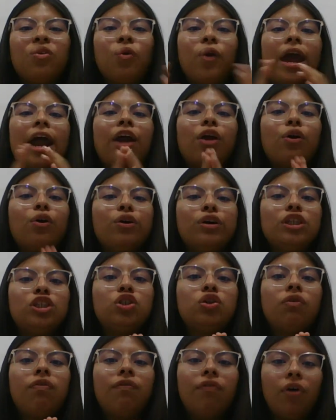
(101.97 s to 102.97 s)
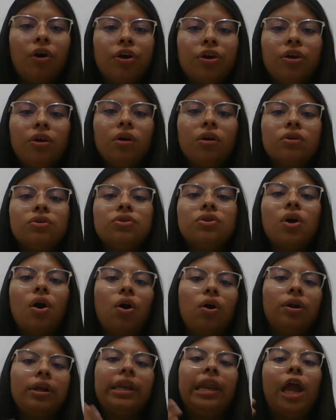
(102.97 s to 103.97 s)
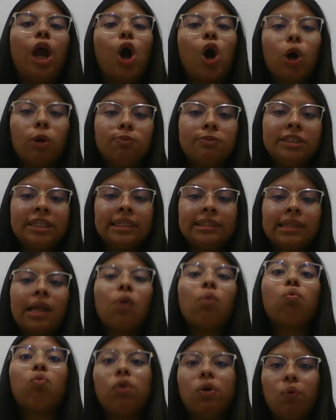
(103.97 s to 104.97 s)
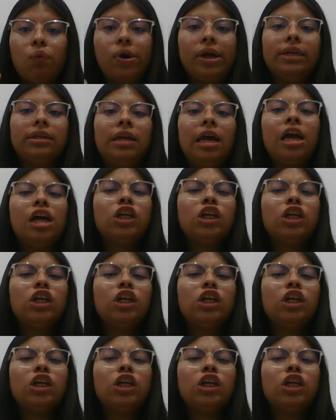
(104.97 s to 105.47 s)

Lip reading: we are going to focus on the object we want.